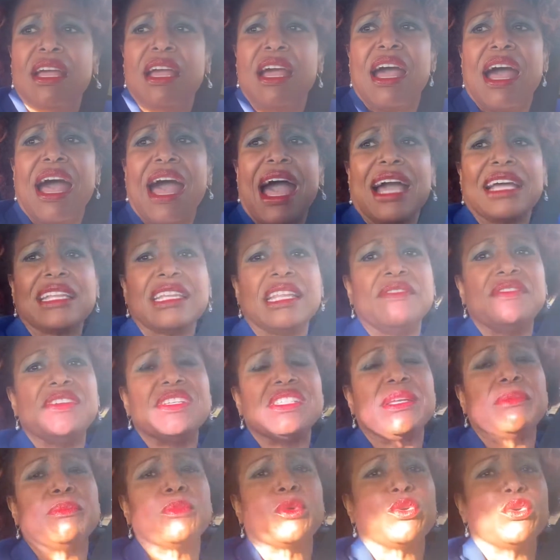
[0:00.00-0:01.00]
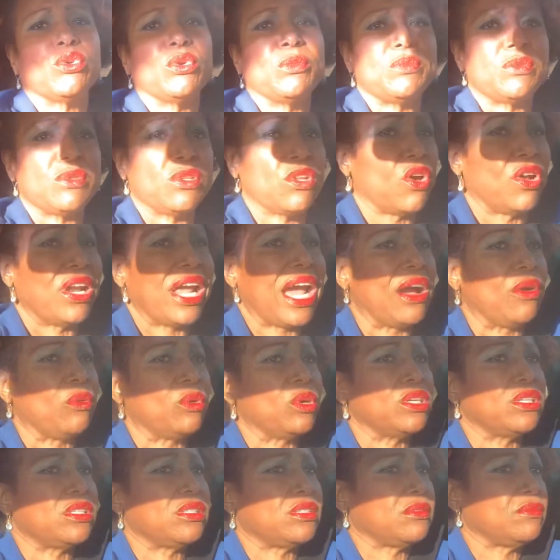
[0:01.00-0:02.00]
activism groups, not
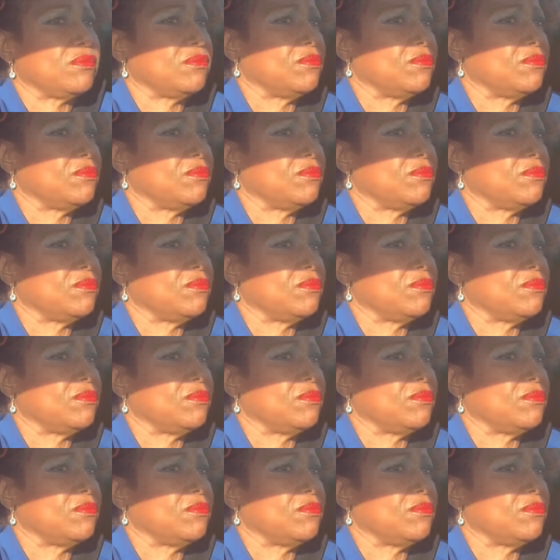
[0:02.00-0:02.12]
ours,